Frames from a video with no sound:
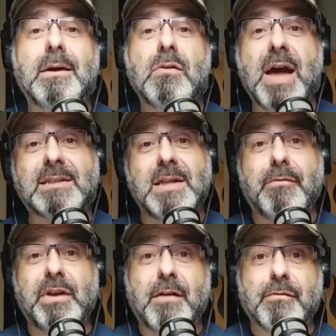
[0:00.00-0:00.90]
That's not
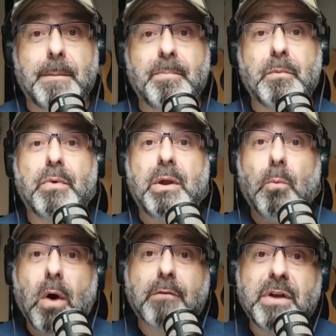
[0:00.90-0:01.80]
recovery we
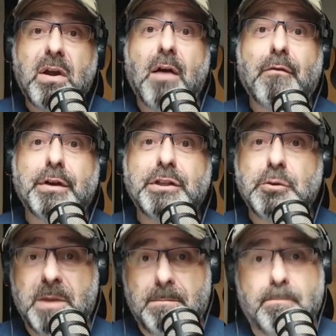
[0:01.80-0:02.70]
want recovery to
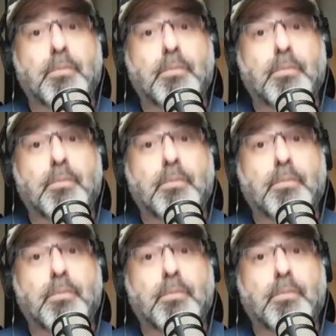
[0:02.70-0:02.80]
be